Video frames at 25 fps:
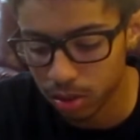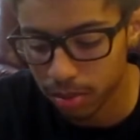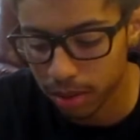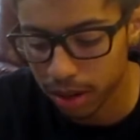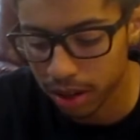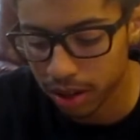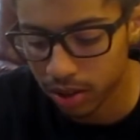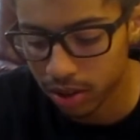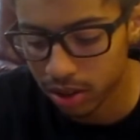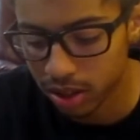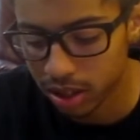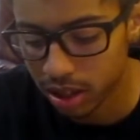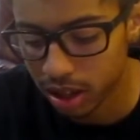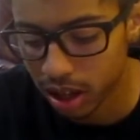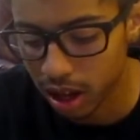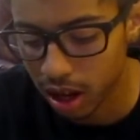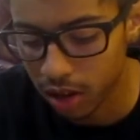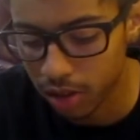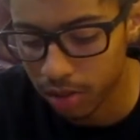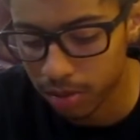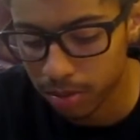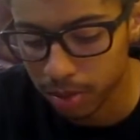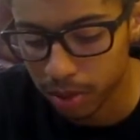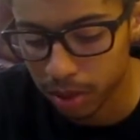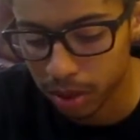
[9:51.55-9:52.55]
better
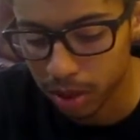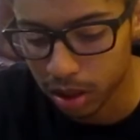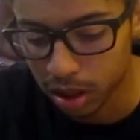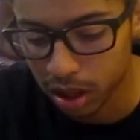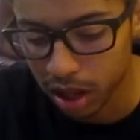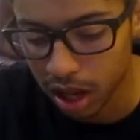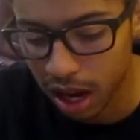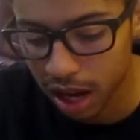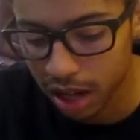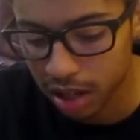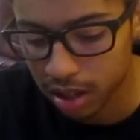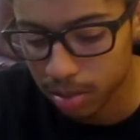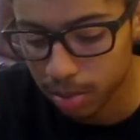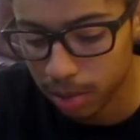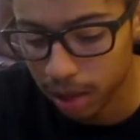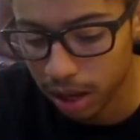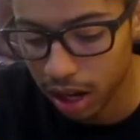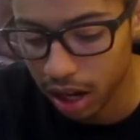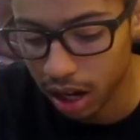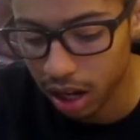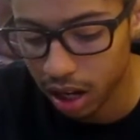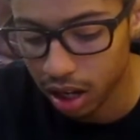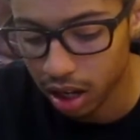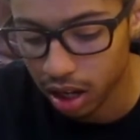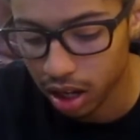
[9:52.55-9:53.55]
stuff, but guys
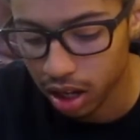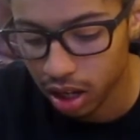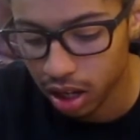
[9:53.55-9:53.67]
my